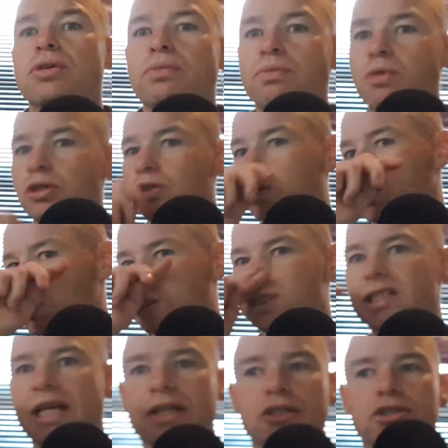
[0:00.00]
what sort of
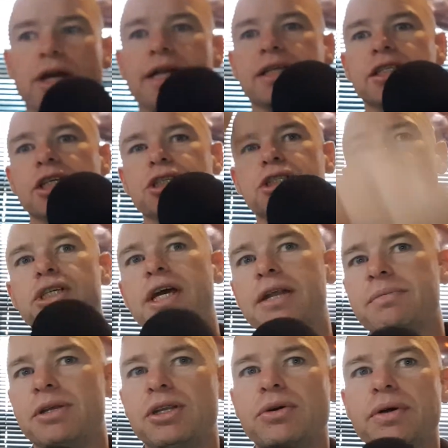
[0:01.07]
set training sessions you're going
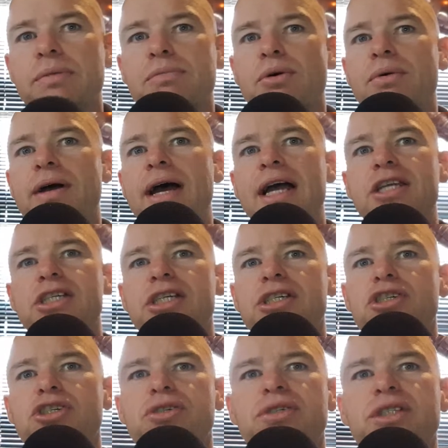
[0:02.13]
to be doing, but actually
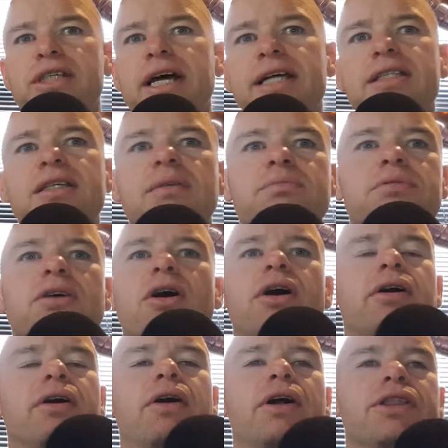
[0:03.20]
endurance gains,
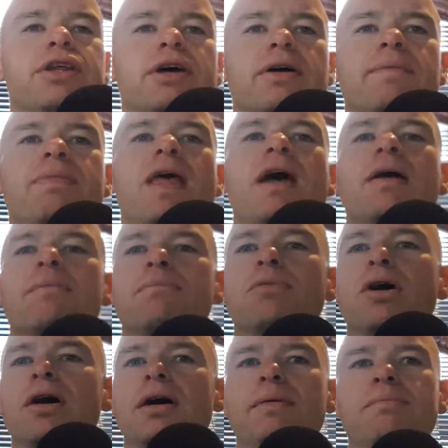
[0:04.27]
I think
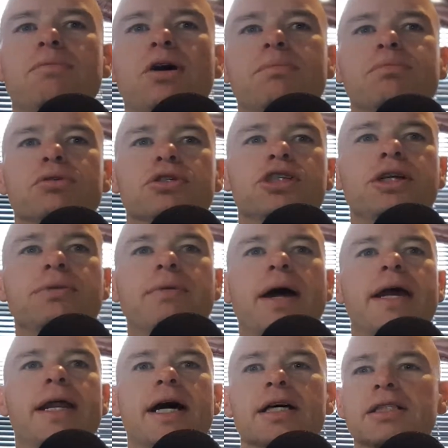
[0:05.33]
my bullshit
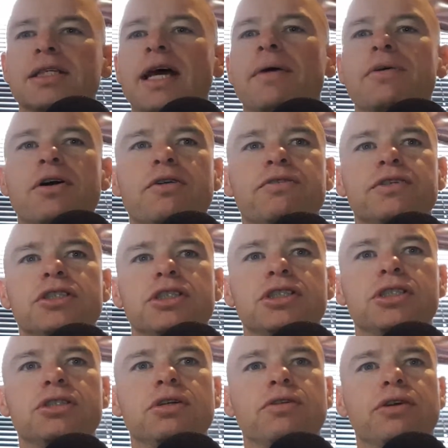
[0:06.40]
radar is going off
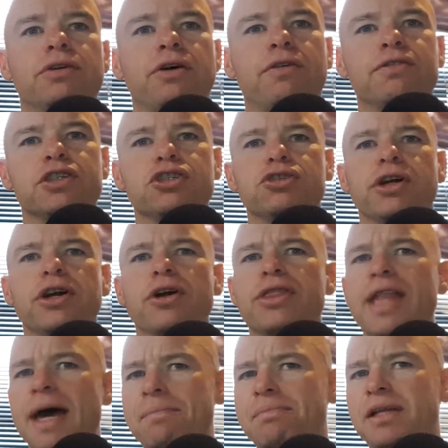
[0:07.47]
its tree
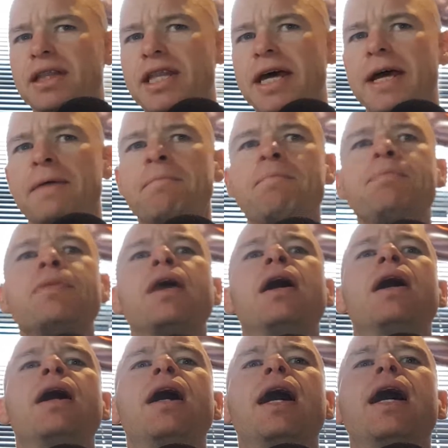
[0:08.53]
on that bit there.
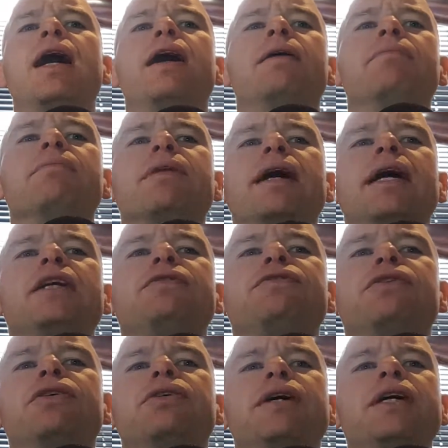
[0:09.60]
As
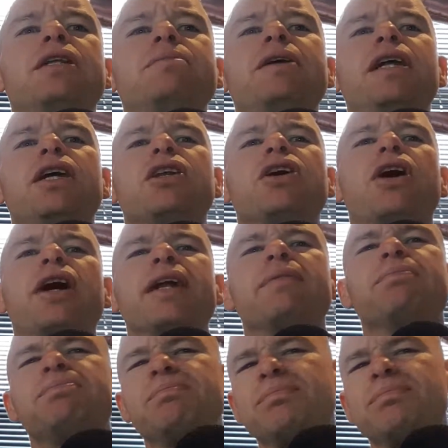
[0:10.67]
for intermediate dieting,